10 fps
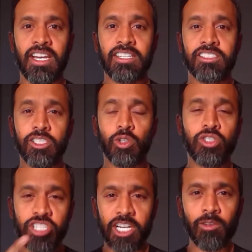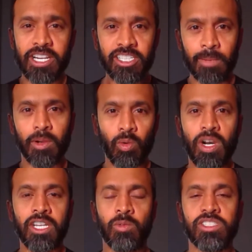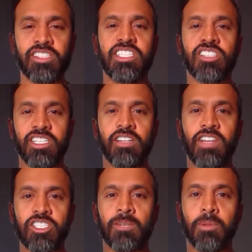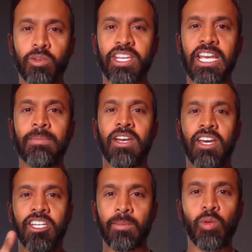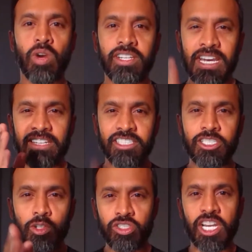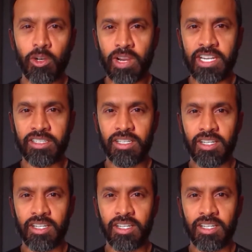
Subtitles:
Did you generate, number 1, which I teach on Innovation Bootcamp, number 1, did you generate